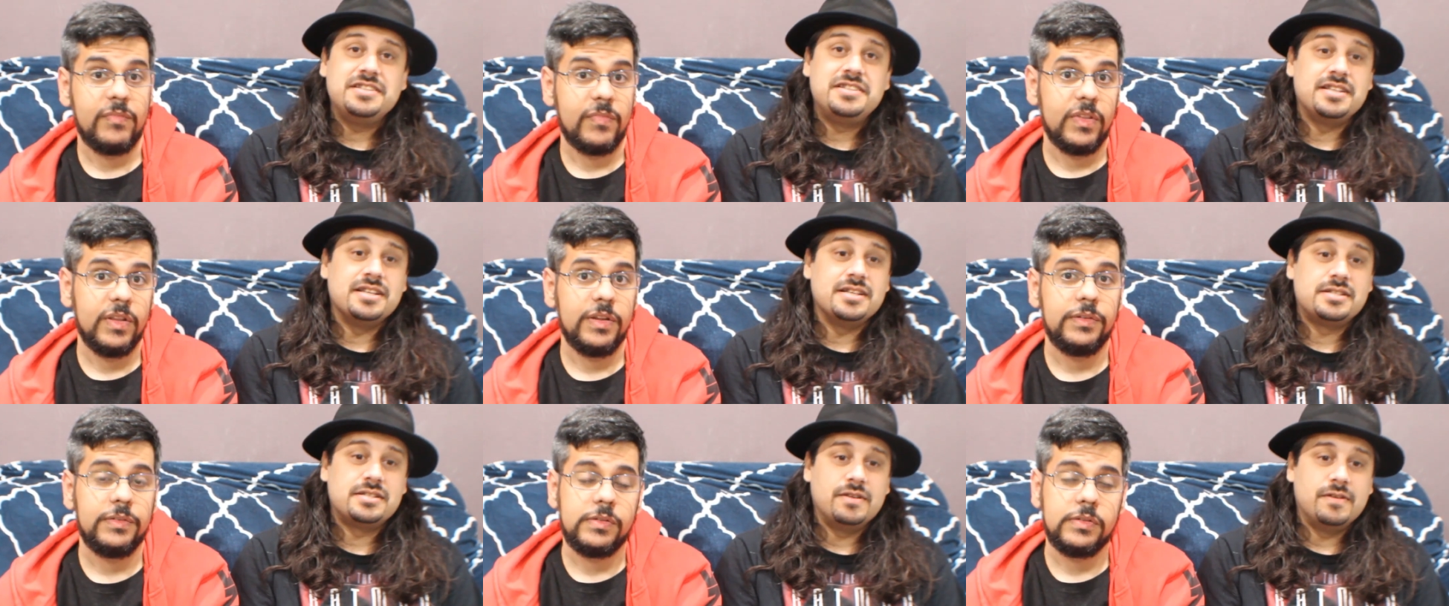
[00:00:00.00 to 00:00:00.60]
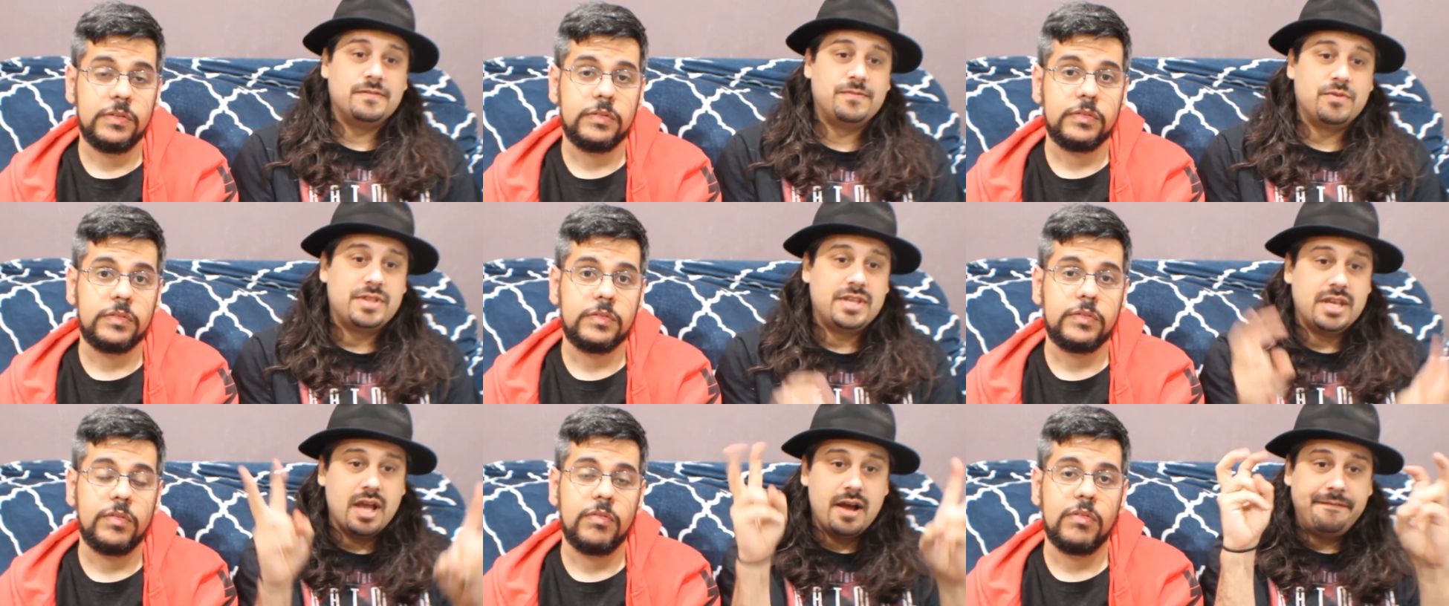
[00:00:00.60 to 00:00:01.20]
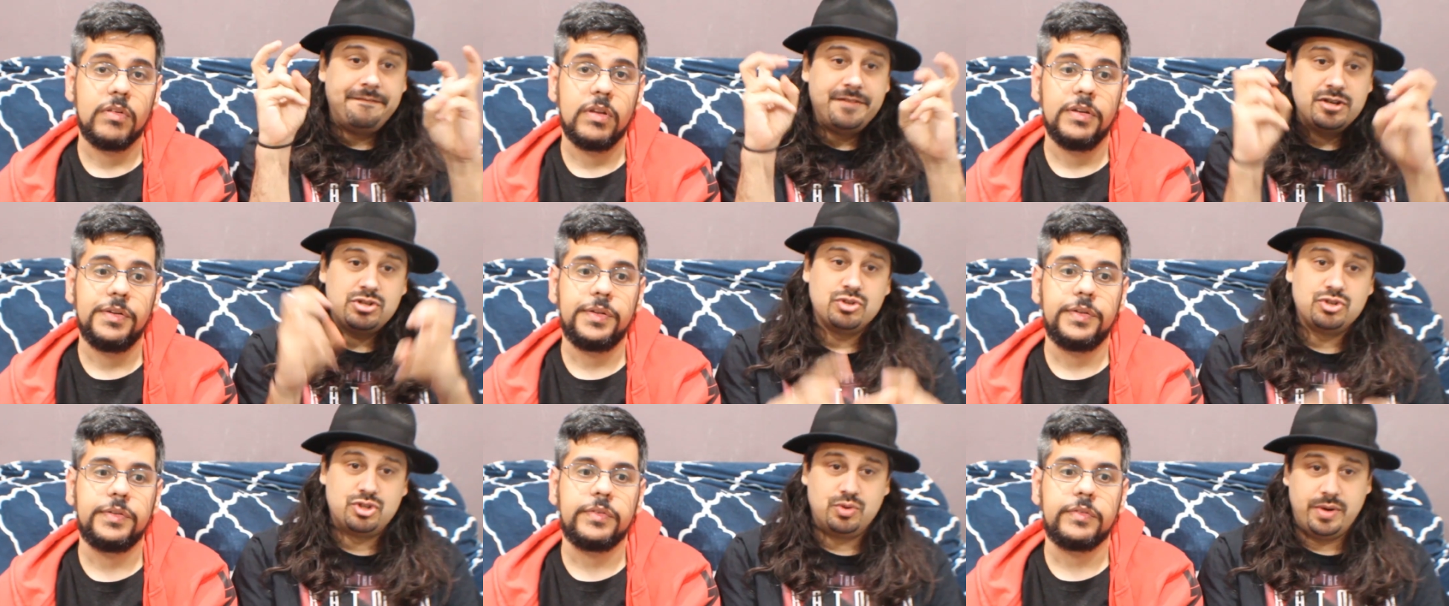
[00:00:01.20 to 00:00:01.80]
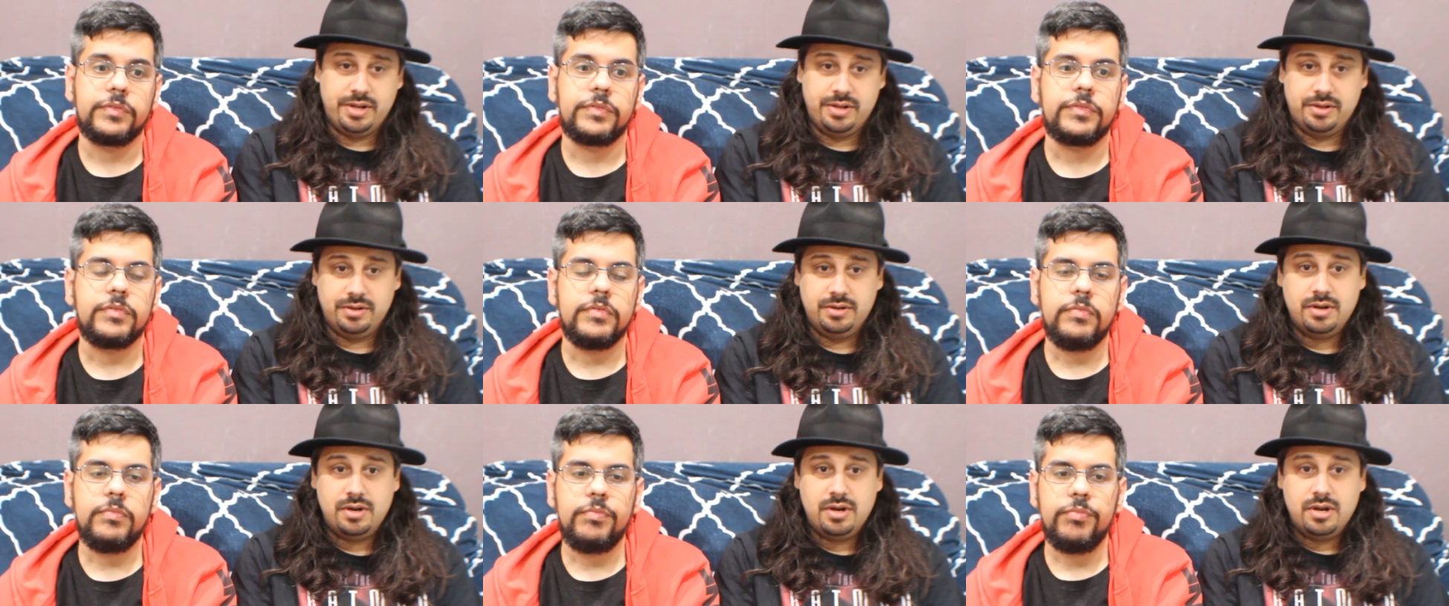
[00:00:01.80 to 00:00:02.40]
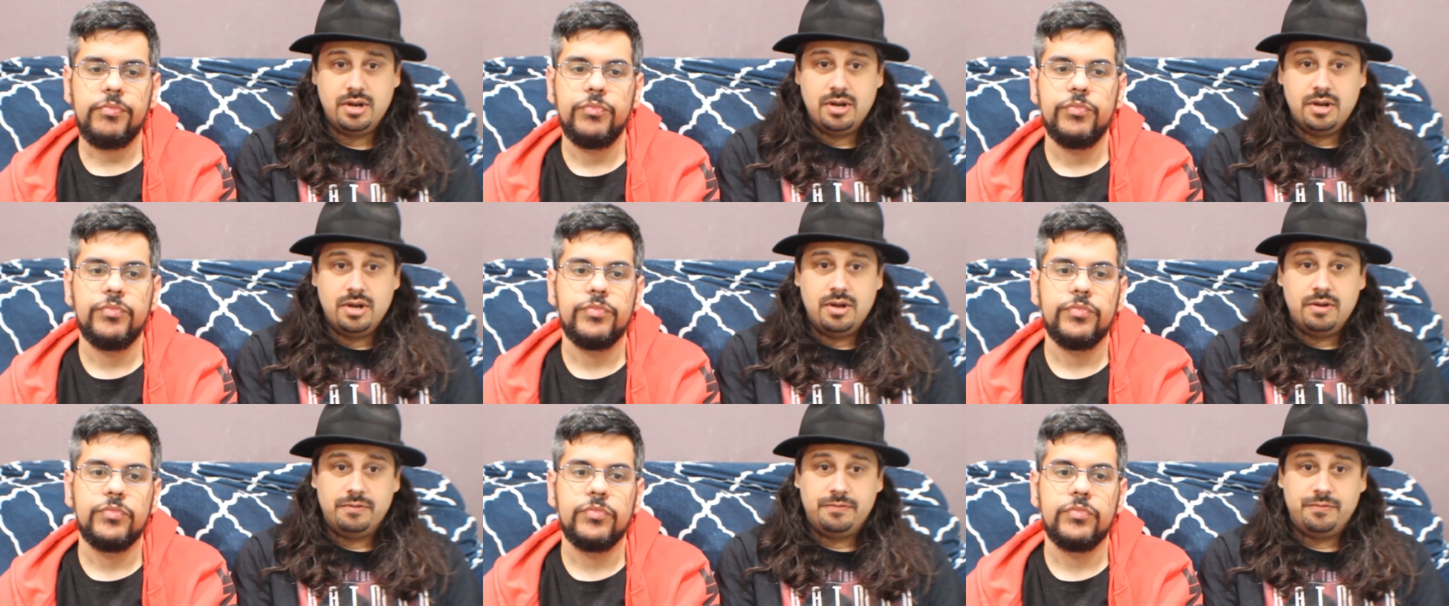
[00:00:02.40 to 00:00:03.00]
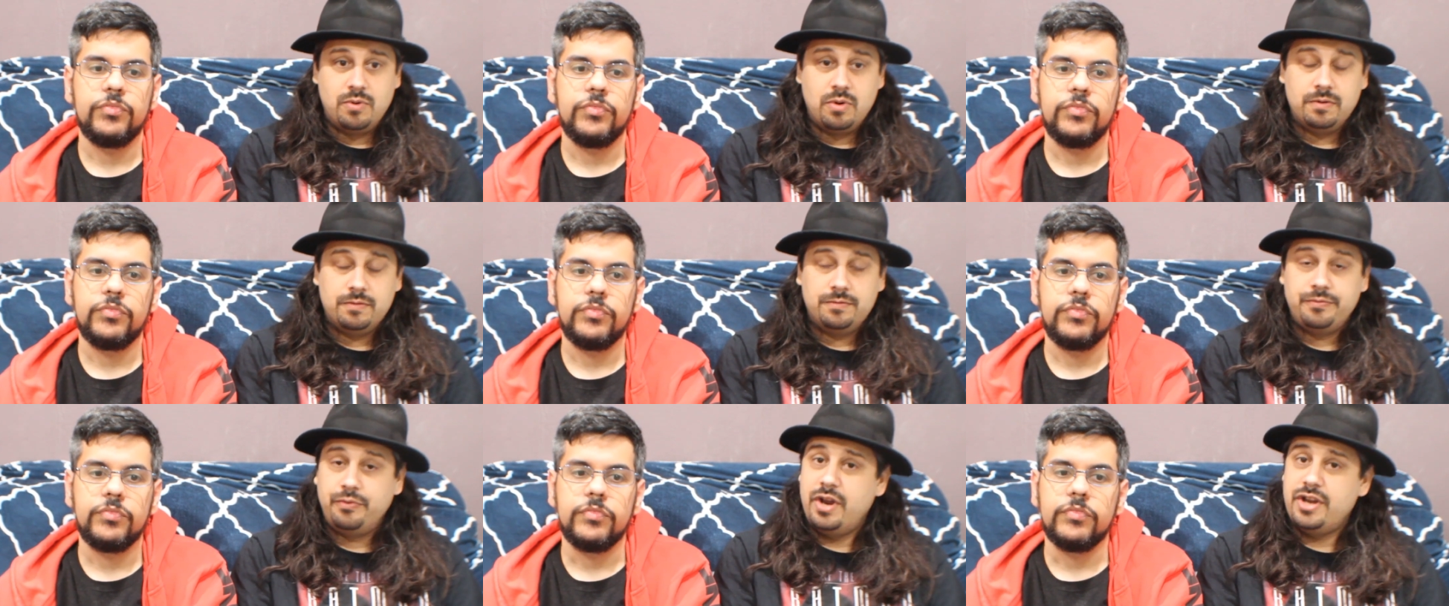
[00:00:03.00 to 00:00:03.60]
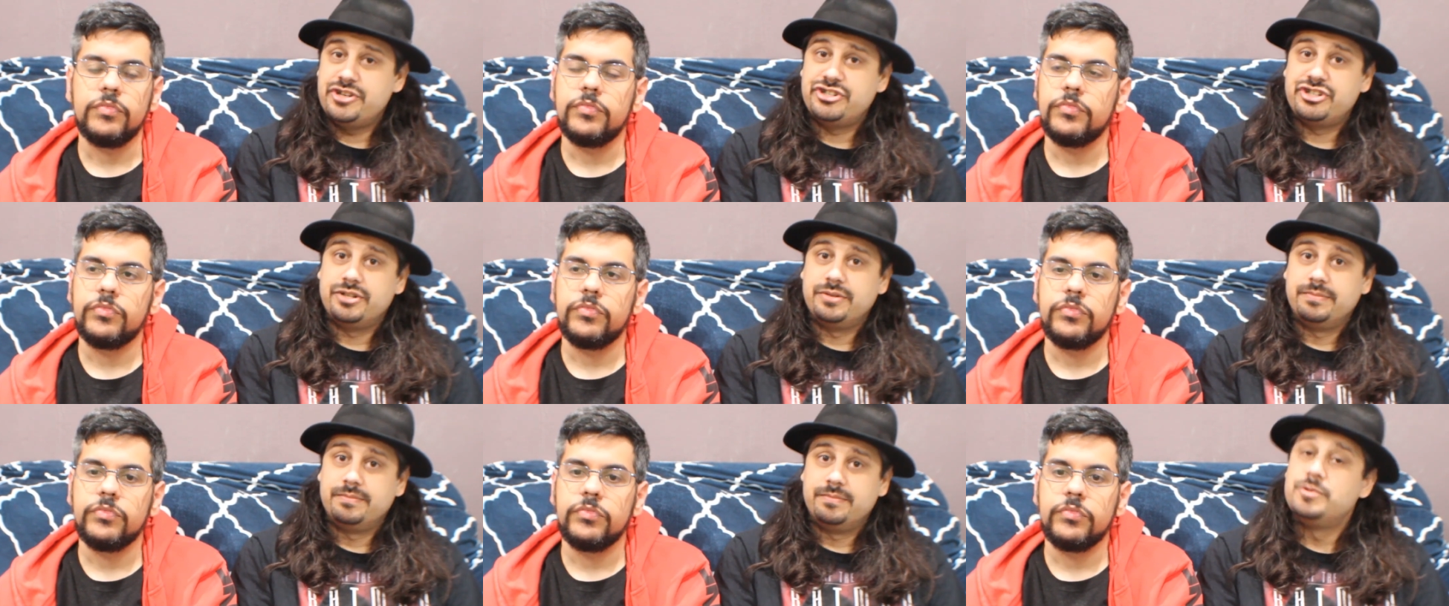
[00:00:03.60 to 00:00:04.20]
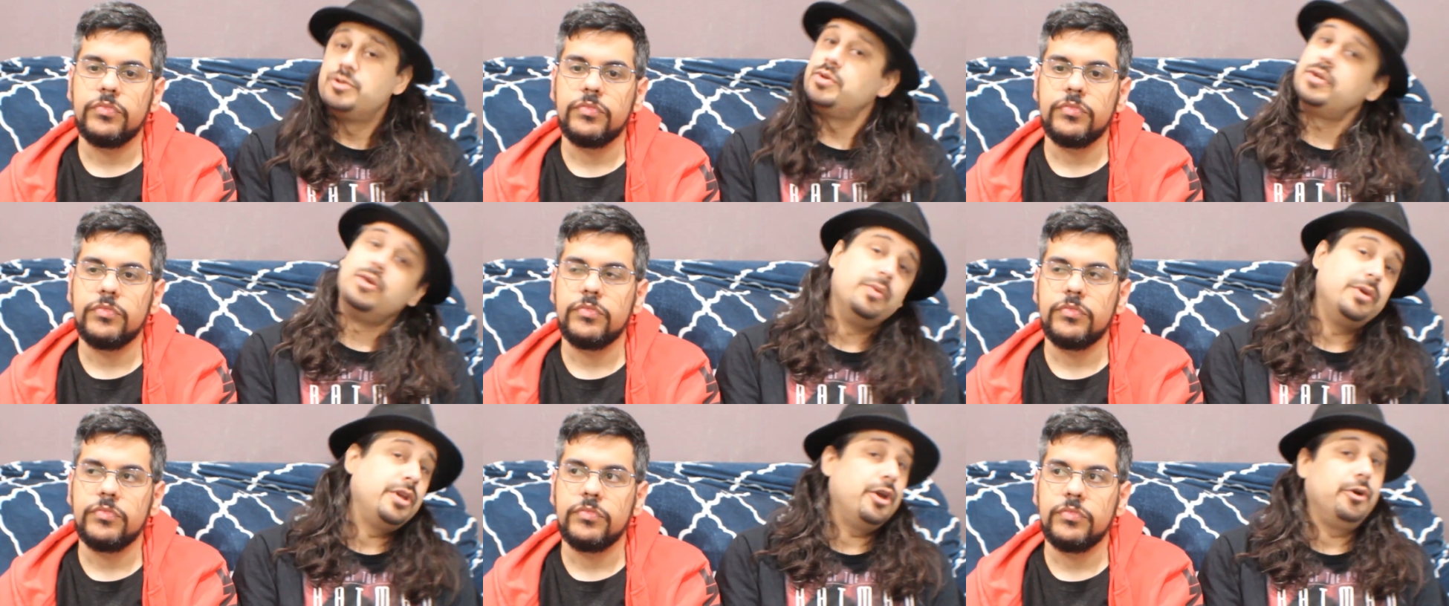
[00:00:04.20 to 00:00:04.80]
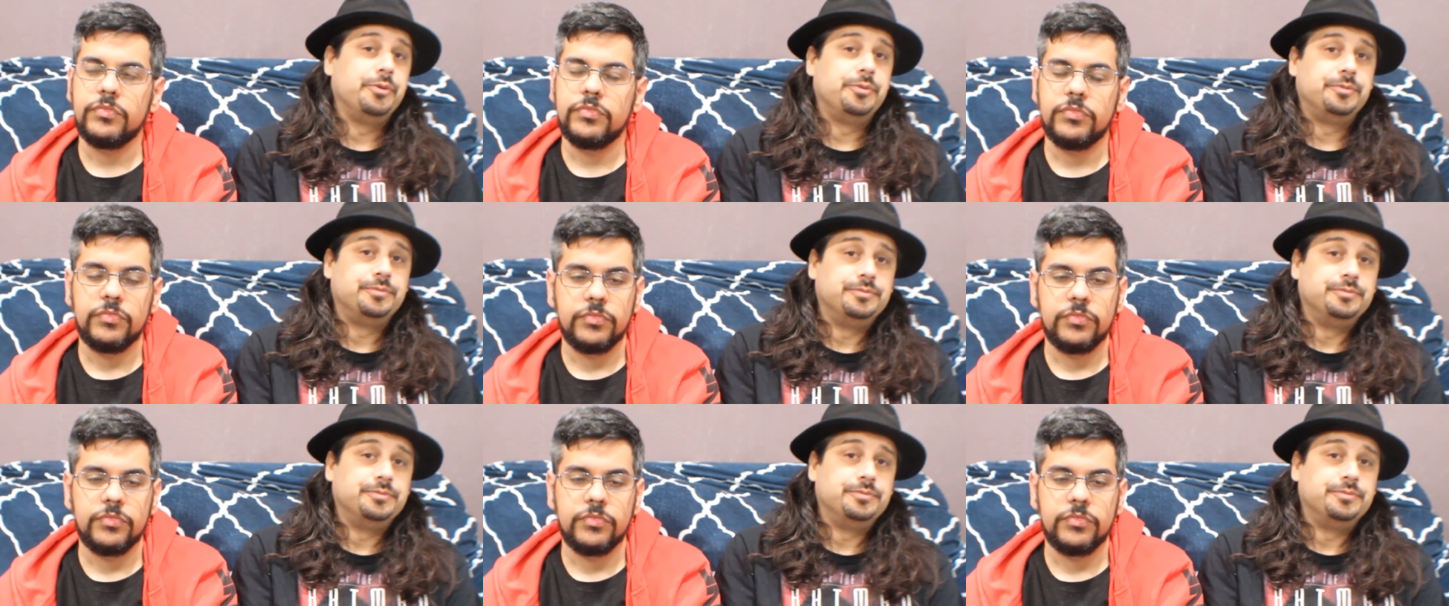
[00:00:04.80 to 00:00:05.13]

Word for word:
Speaker 1: into this for the official trailer for Fresh. So here we go.